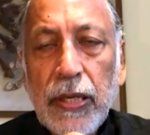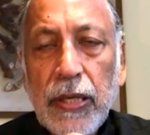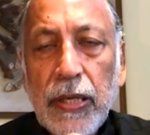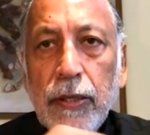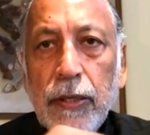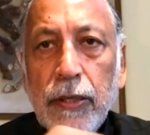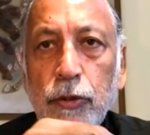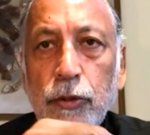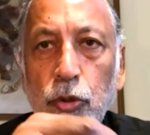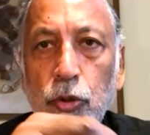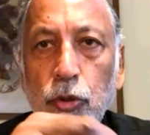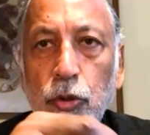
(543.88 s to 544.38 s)

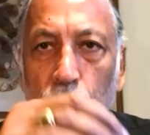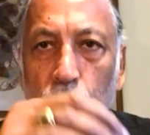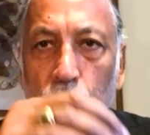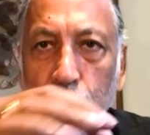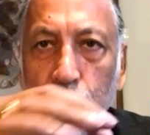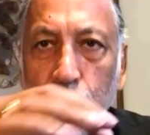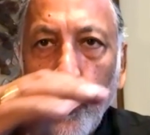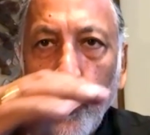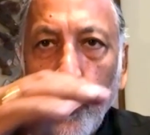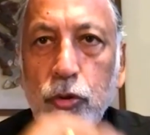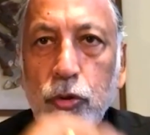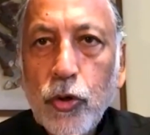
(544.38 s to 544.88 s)
So those
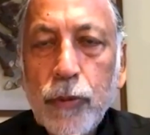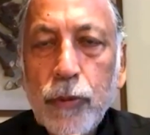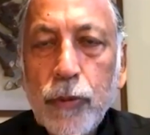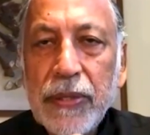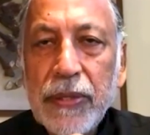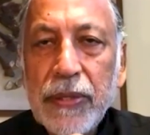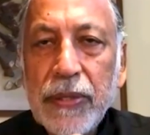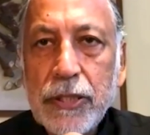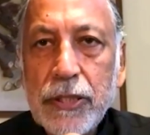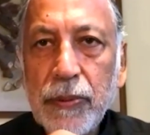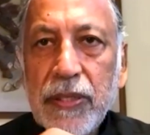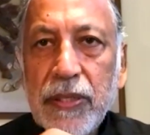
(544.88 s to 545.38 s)
four core
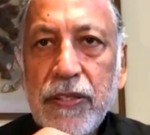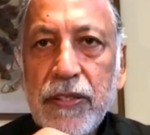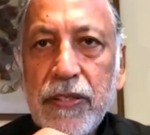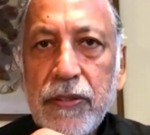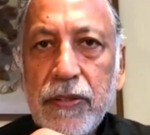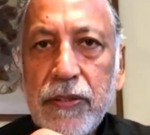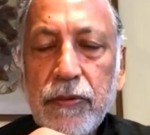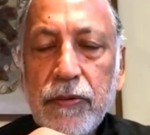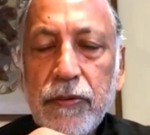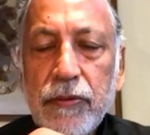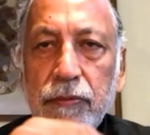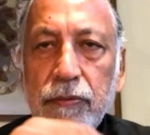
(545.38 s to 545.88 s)
principles,
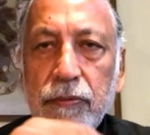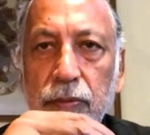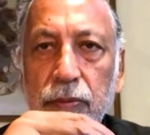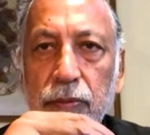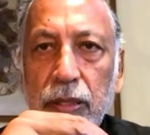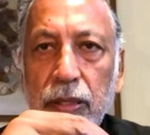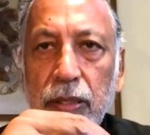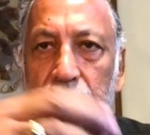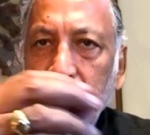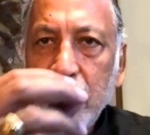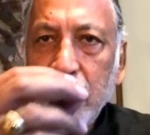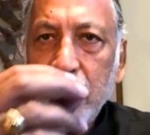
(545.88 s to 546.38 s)

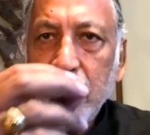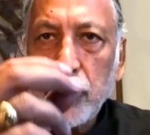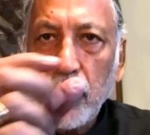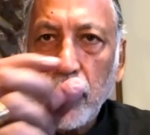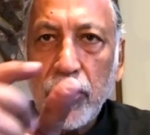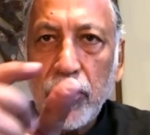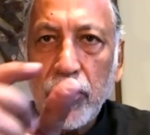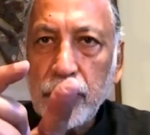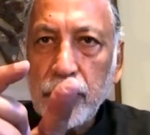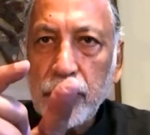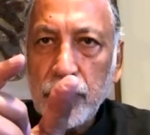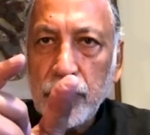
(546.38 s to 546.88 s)
a very
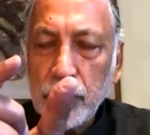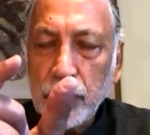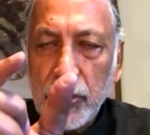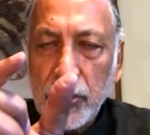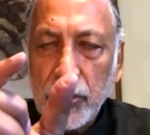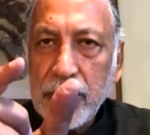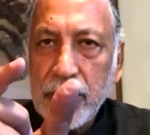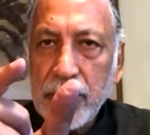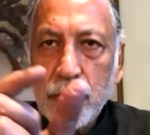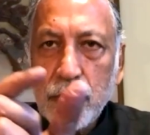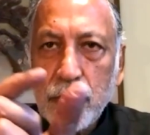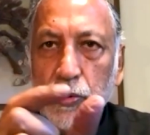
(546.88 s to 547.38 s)
short
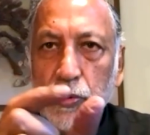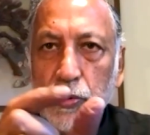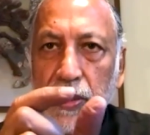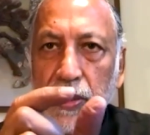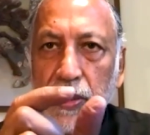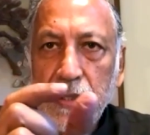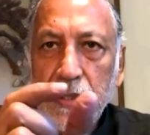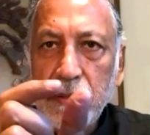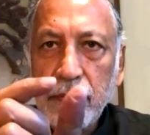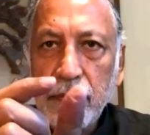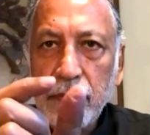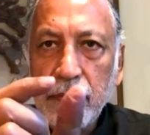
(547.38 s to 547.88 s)
word, two
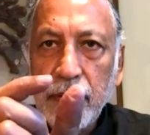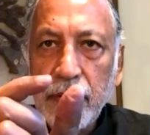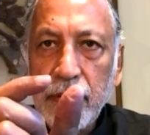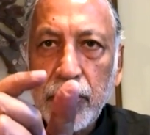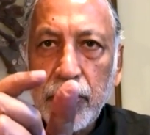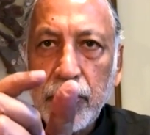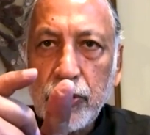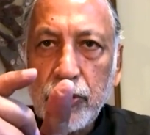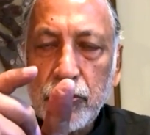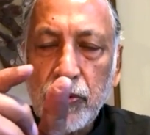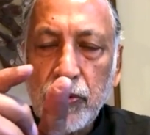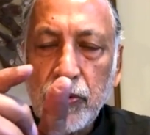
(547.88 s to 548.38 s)
word, one
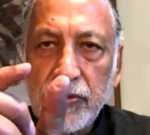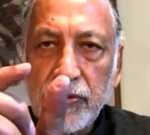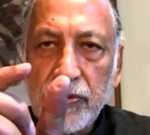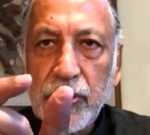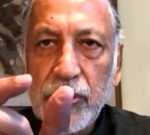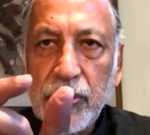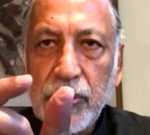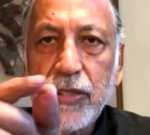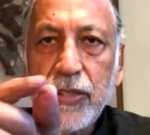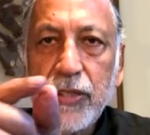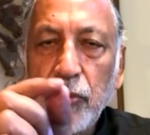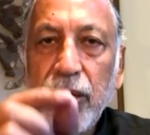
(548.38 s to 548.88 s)
word, two word for
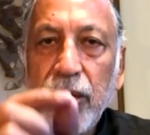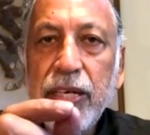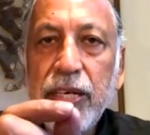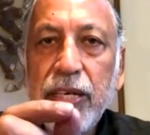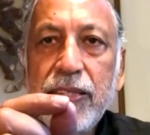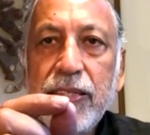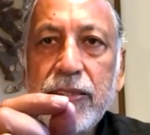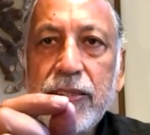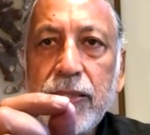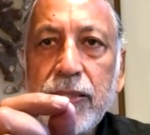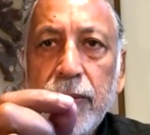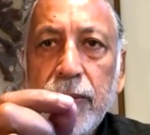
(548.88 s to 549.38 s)
each. One
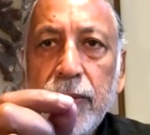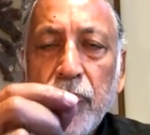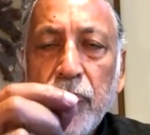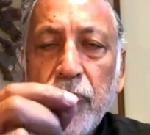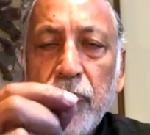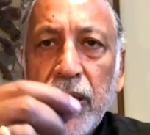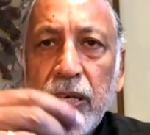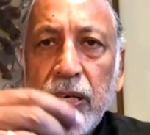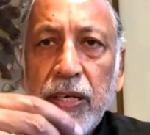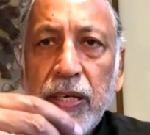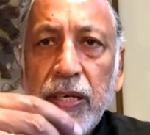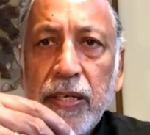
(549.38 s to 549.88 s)
is
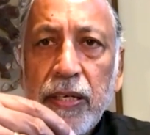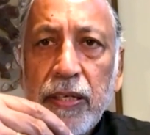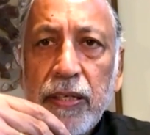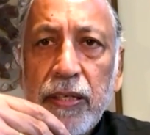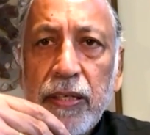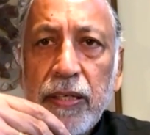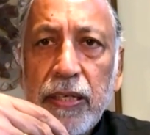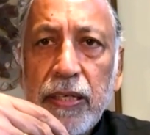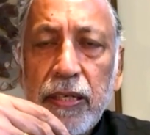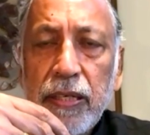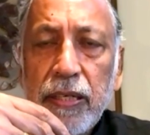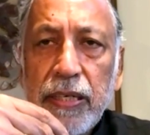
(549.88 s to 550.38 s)

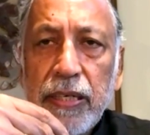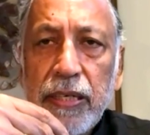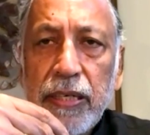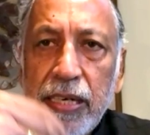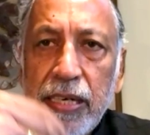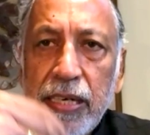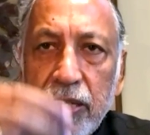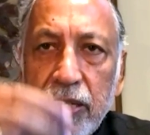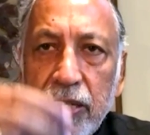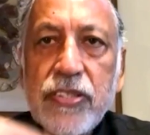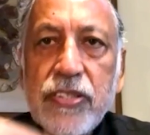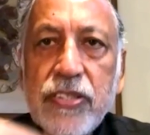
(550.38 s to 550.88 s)

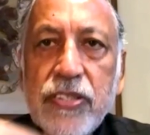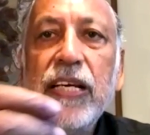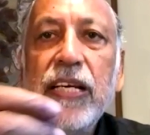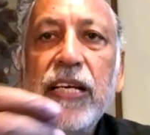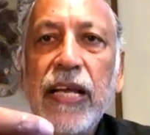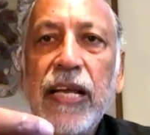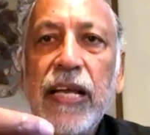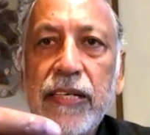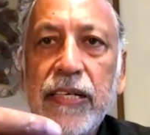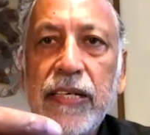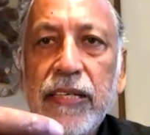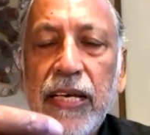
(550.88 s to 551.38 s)
industry
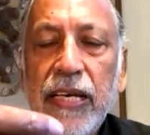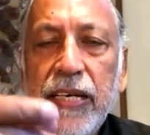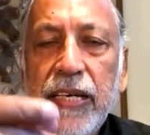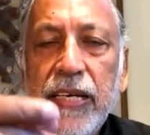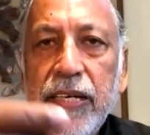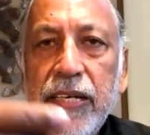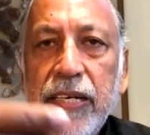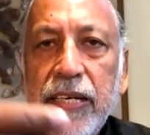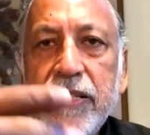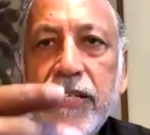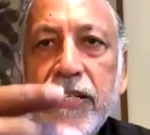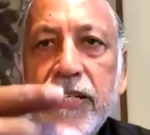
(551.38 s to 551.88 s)
linked. And
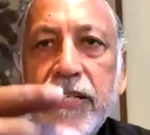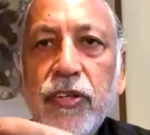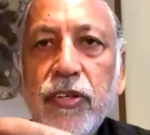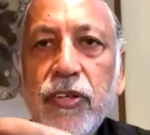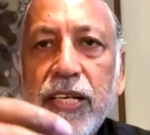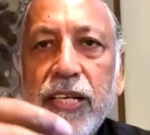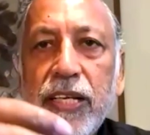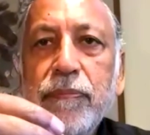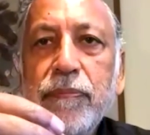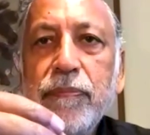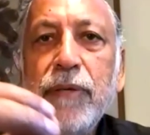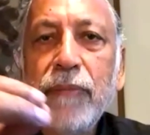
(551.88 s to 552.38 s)
industry
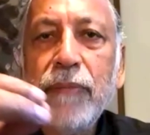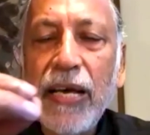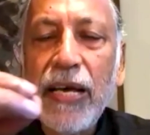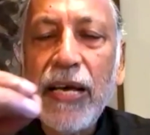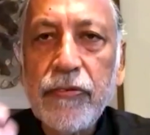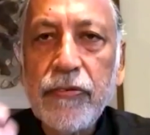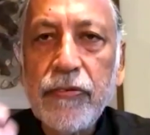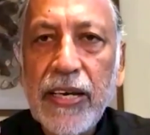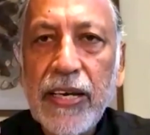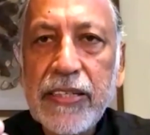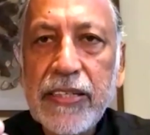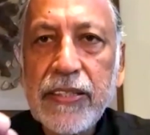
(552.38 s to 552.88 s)
doesn't mean
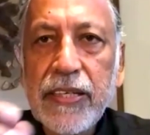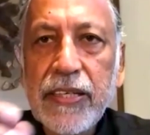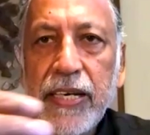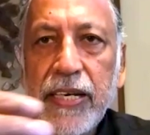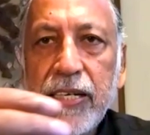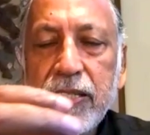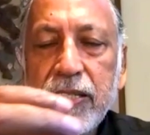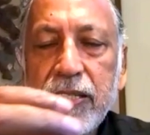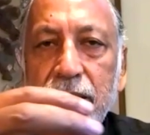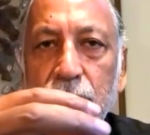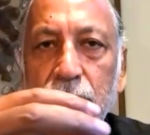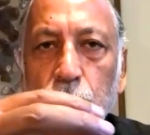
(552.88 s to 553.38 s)
manufacturing,
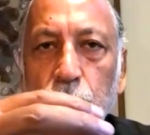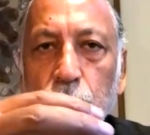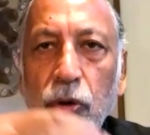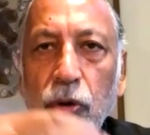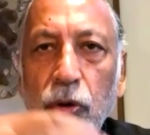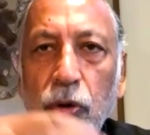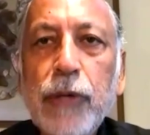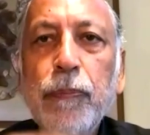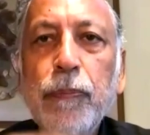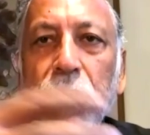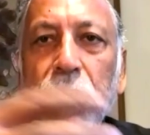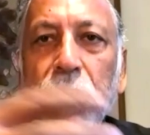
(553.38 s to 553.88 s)
it's a
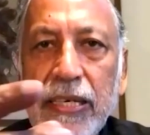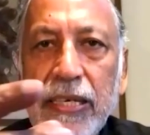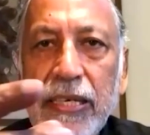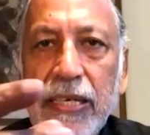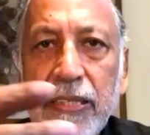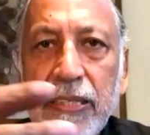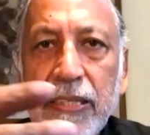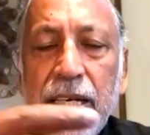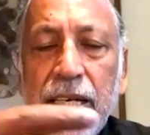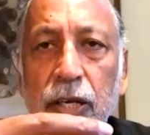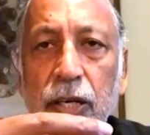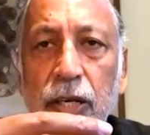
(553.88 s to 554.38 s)
workplace.
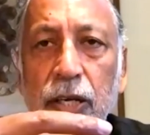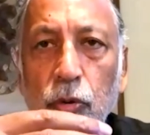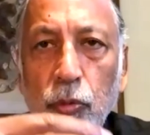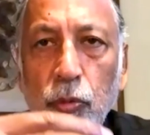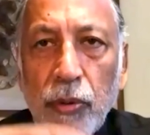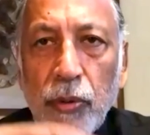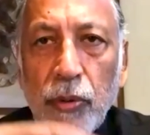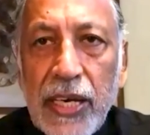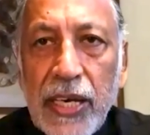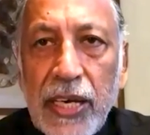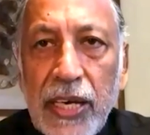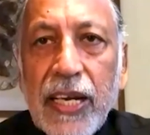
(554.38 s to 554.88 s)

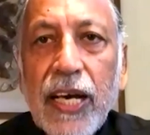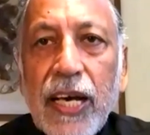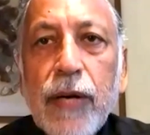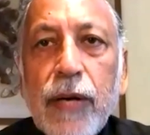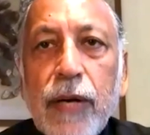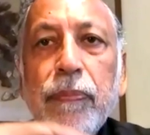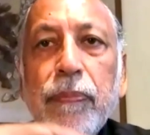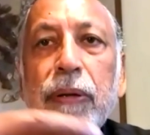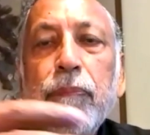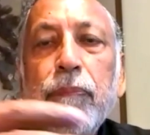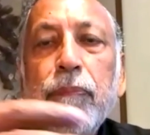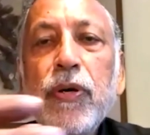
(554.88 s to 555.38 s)
Where are
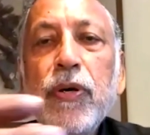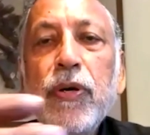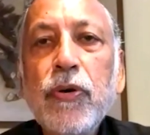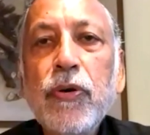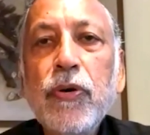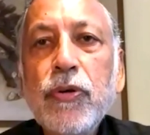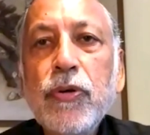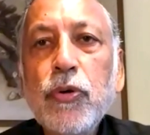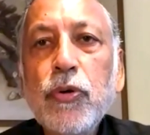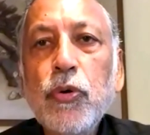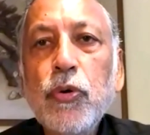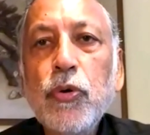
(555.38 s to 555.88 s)
people
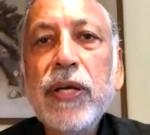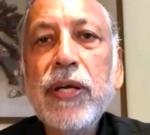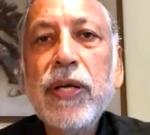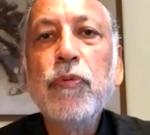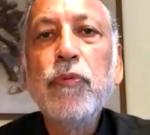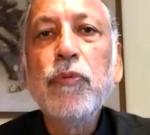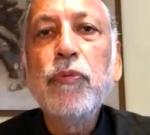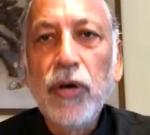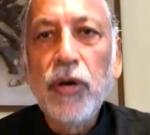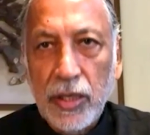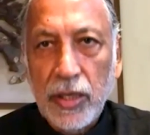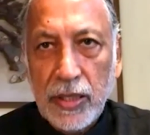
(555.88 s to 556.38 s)
going to go and
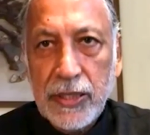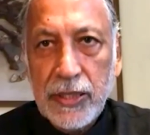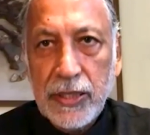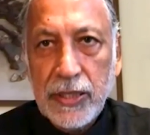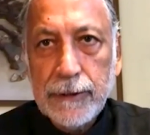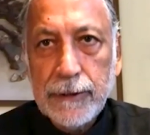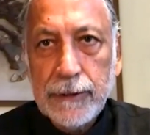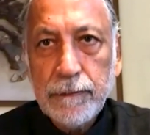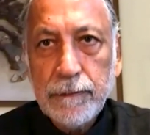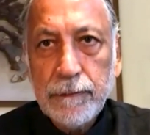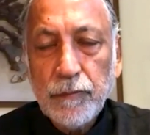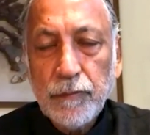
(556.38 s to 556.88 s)
work?
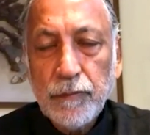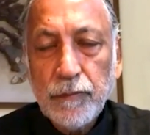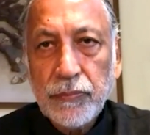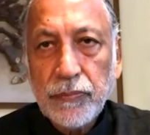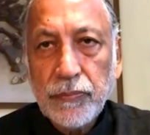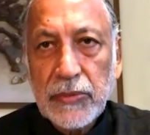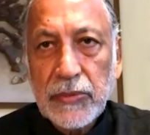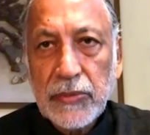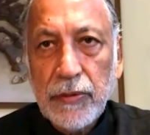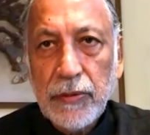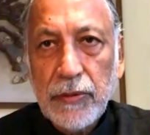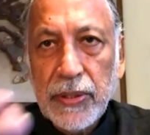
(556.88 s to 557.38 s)

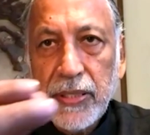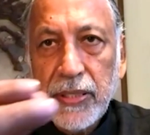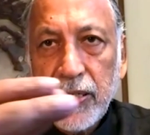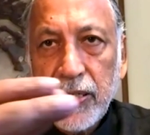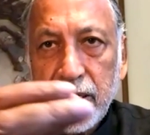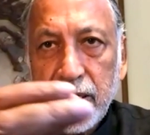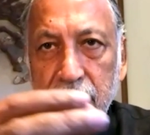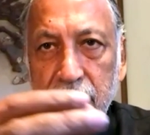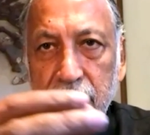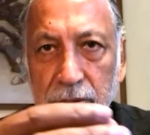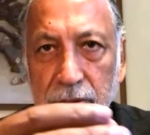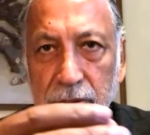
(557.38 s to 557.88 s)
Whether
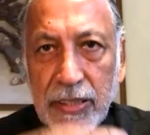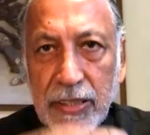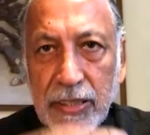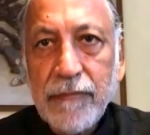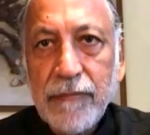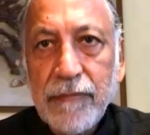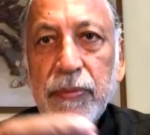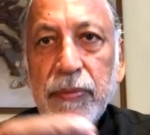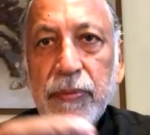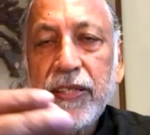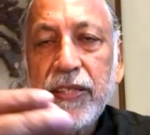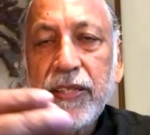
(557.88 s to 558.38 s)
it's
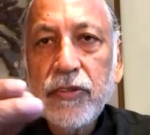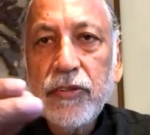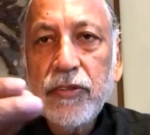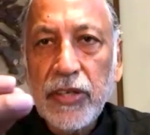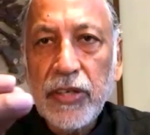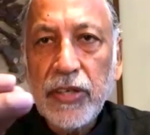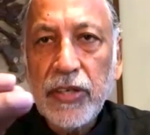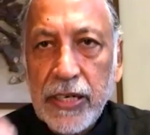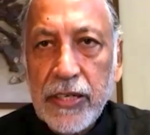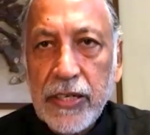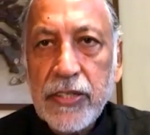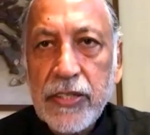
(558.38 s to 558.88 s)
government, or
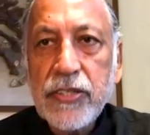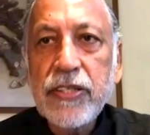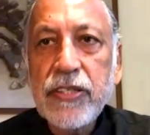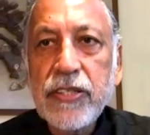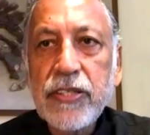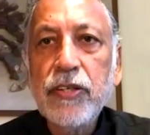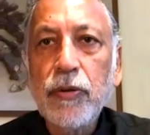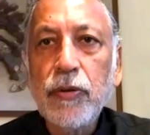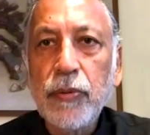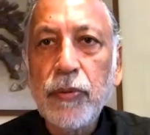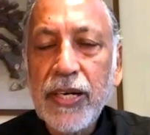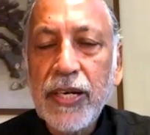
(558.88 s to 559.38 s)

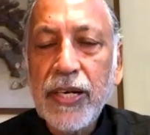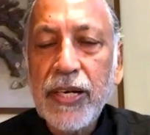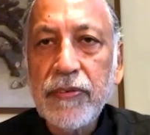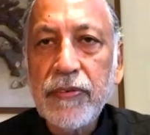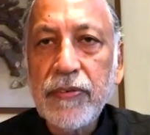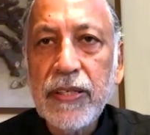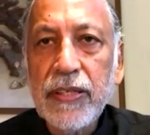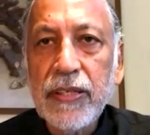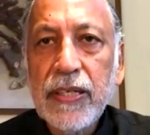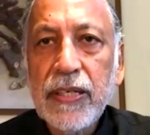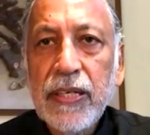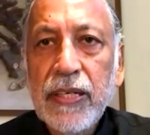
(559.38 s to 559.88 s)
industry or whatever.